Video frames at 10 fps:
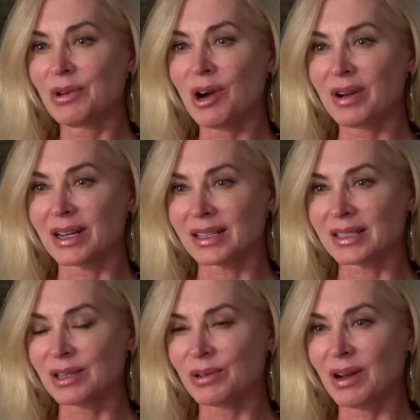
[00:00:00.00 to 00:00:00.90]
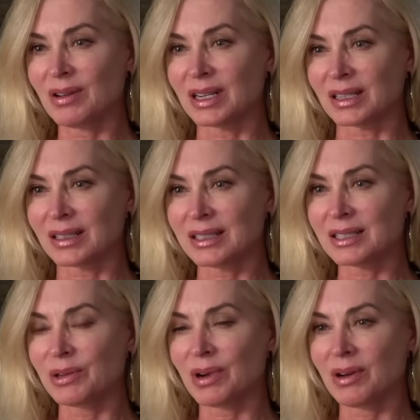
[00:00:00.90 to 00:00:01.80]
Heroic. It's heroic.
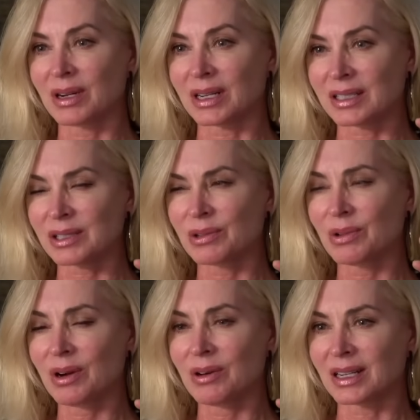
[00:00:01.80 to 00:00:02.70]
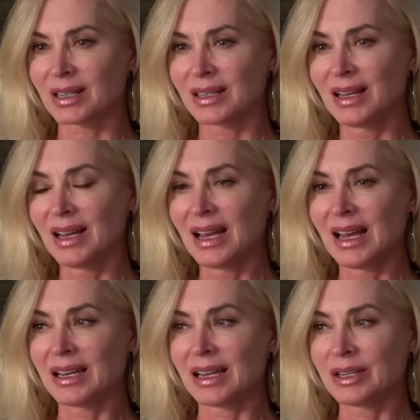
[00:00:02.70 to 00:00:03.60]
It's heroic. It's heroic.
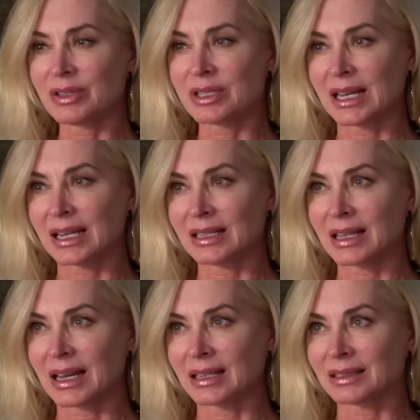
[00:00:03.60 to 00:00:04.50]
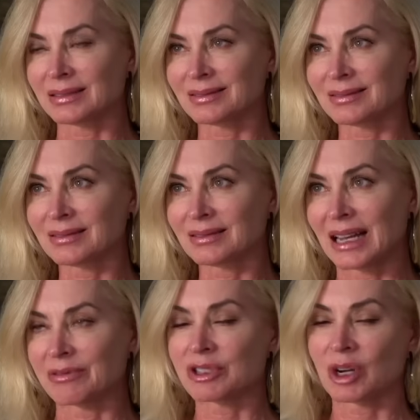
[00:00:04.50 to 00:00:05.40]
And understanding that
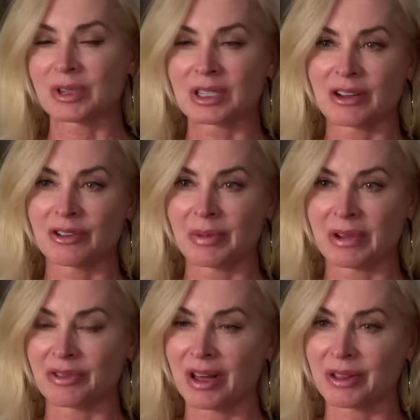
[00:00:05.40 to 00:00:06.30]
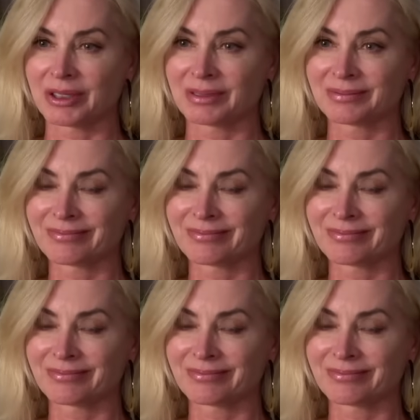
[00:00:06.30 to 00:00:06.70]
I have so much love for my father.